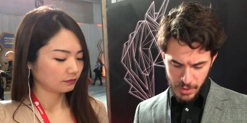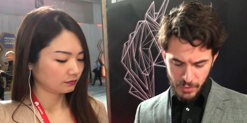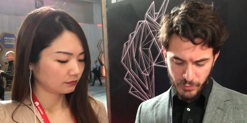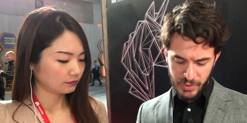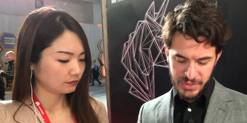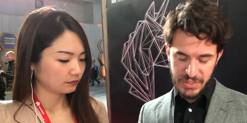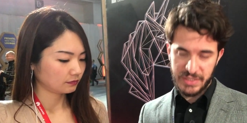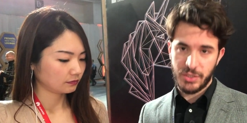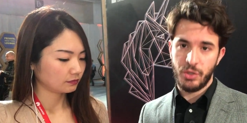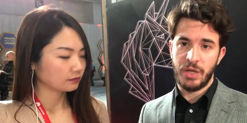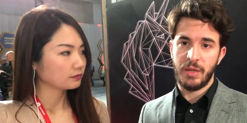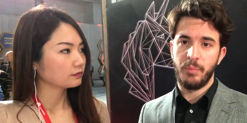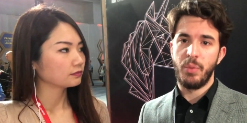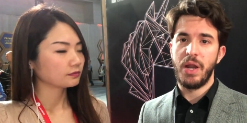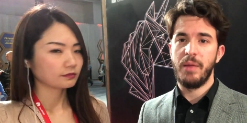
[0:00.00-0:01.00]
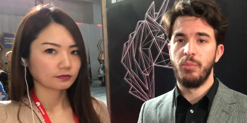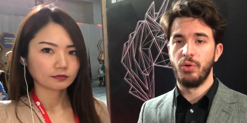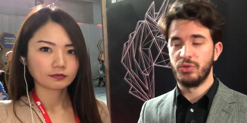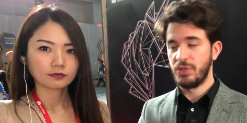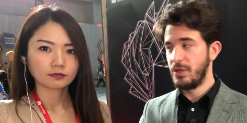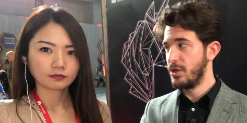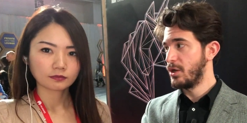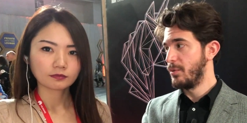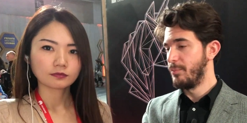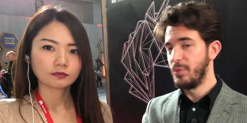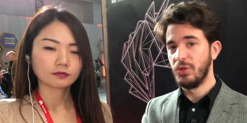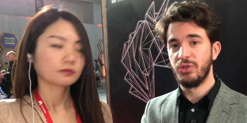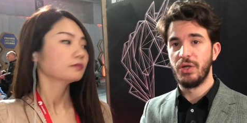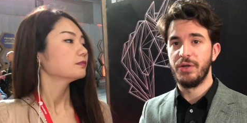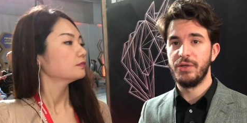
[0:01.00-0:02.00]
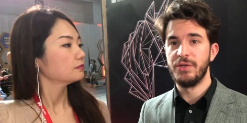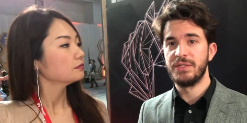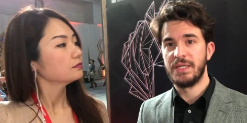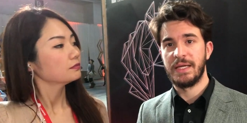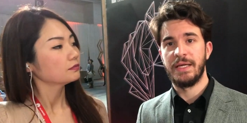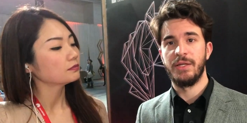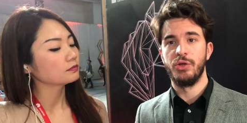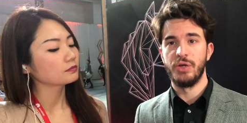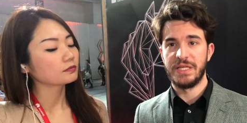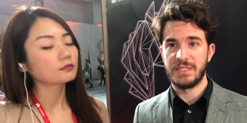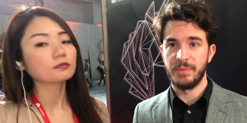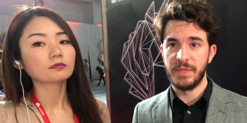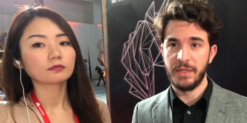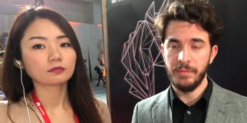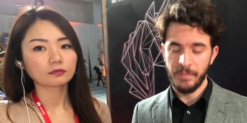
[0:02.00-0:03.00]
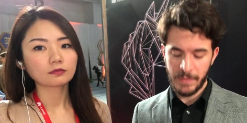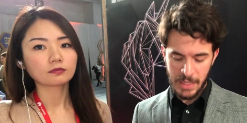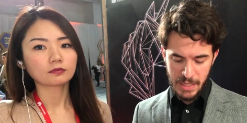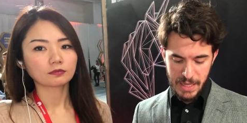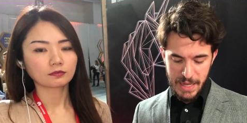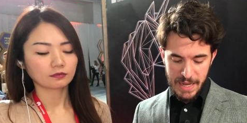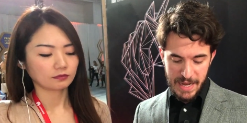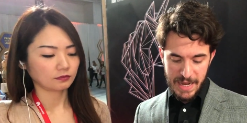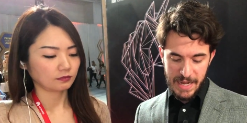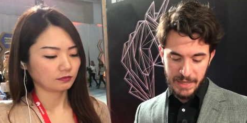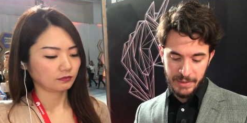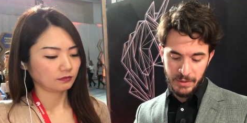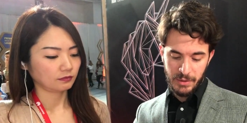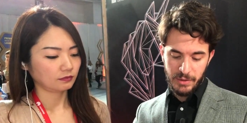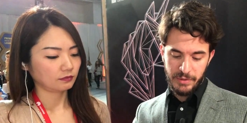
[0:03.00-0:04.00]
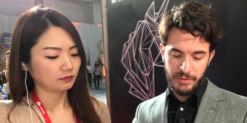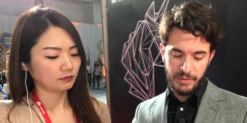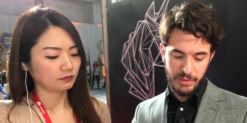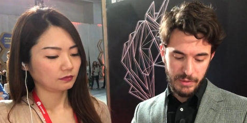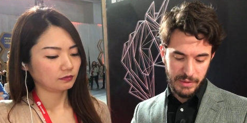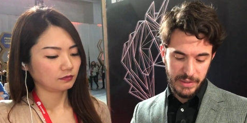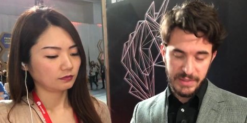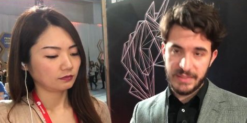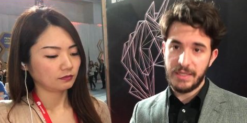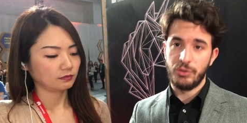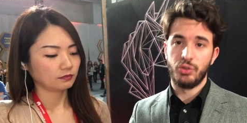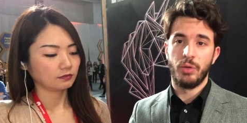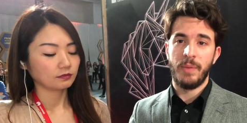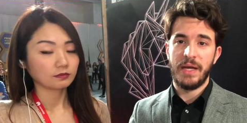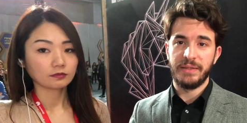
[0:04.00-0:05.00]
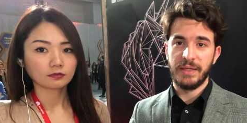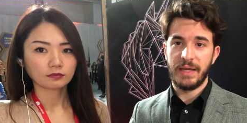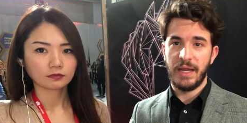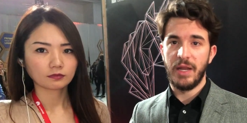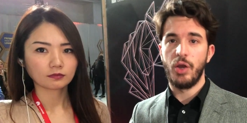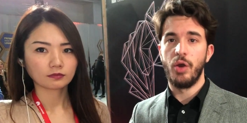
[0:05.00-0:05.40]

Speaker 1: We just connect BraiBook to the computer using a USB and it's automatically